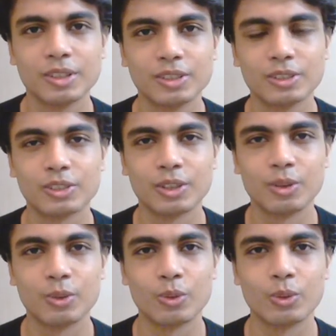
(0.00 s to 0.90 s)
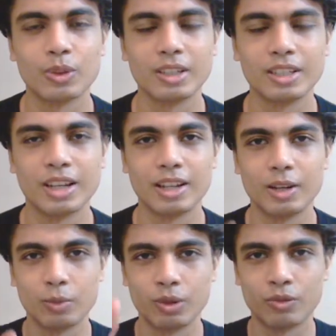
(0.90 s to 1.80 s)
So yeah, it
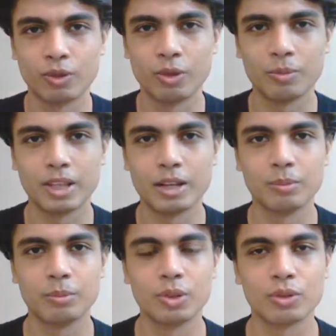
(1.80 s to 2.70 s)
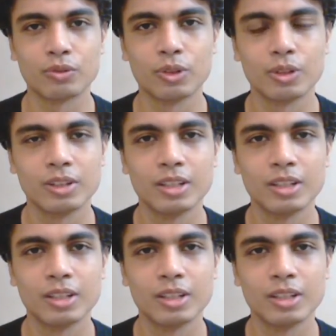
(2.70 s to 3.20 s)
would form that beautiful